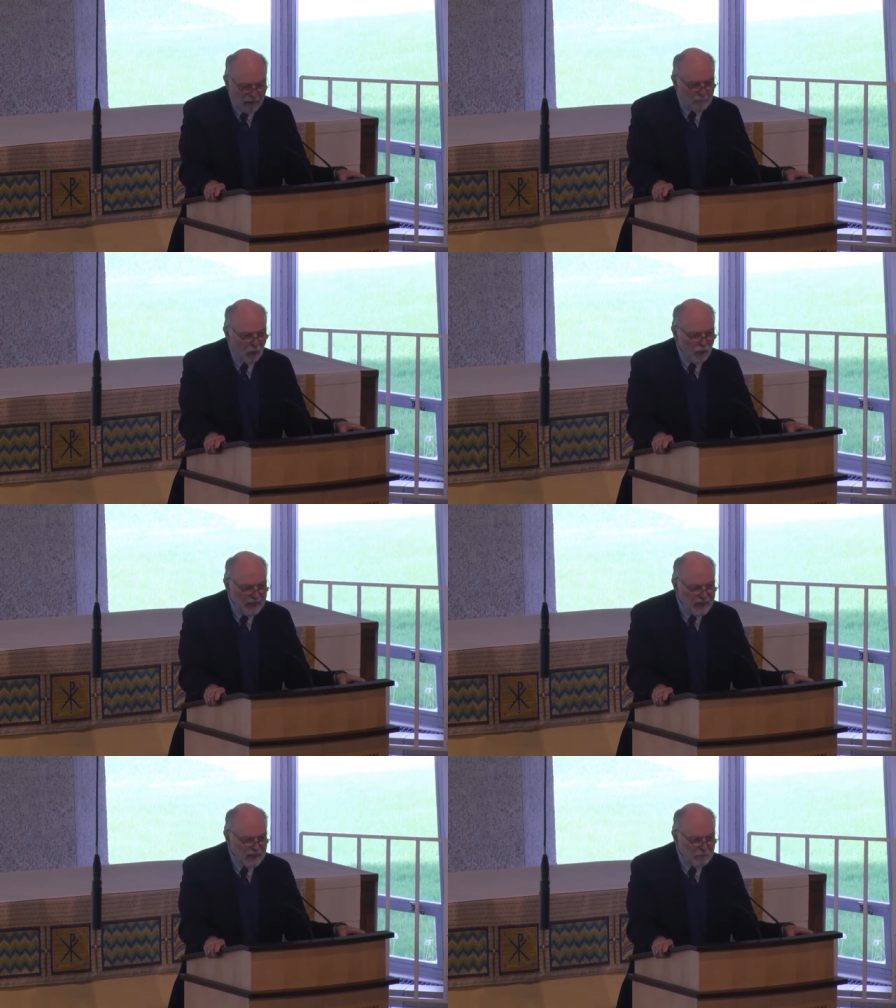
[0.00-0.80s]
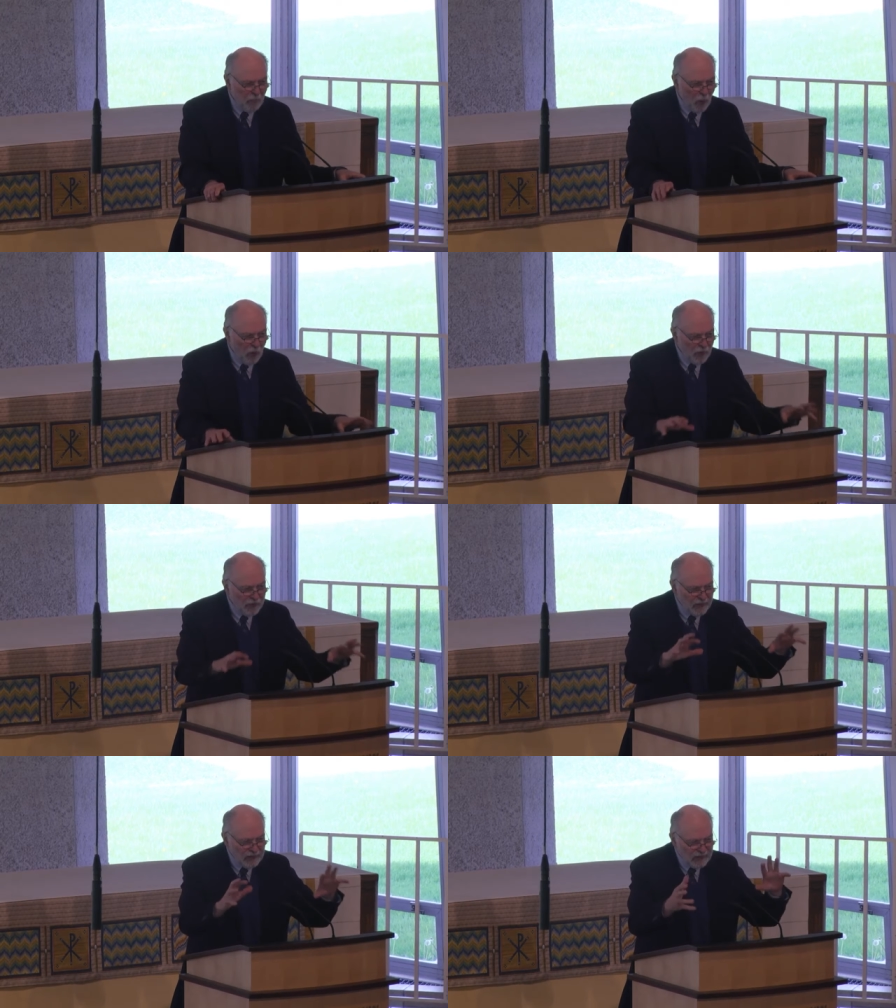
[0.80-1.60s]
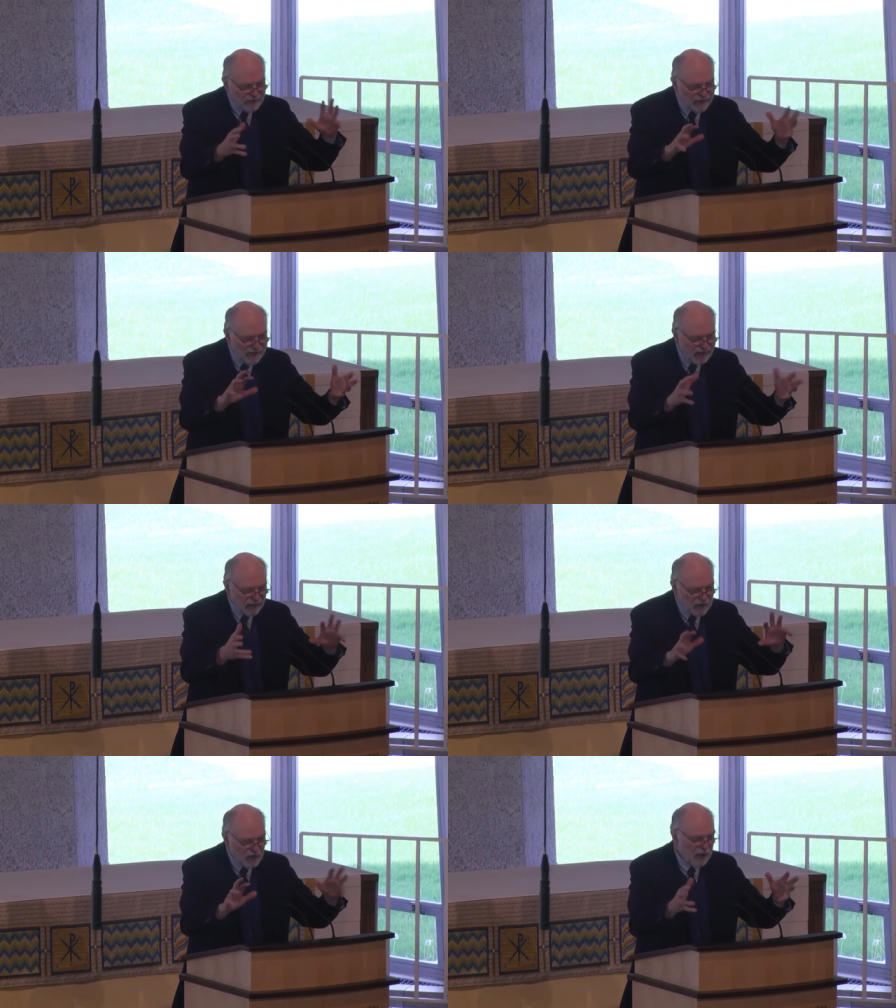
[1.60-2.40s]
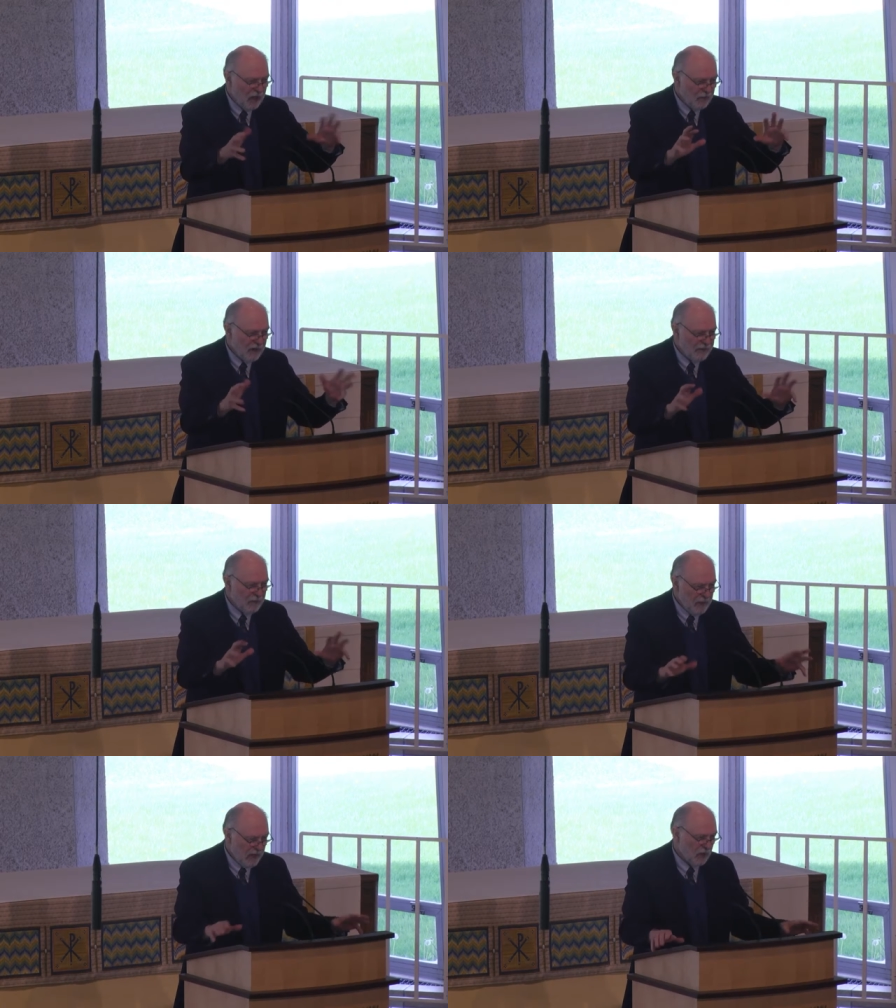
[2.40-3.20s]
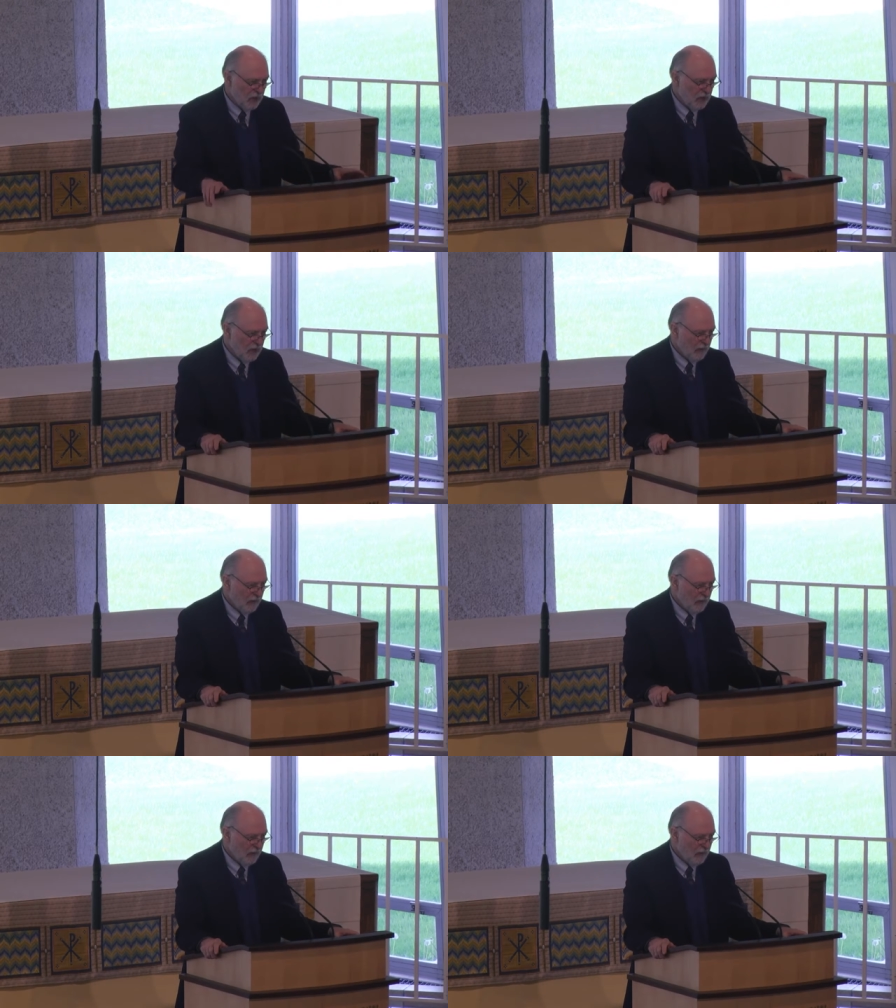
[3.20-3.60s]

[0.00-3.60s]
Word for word: But we need more than a little fix on our Reformation.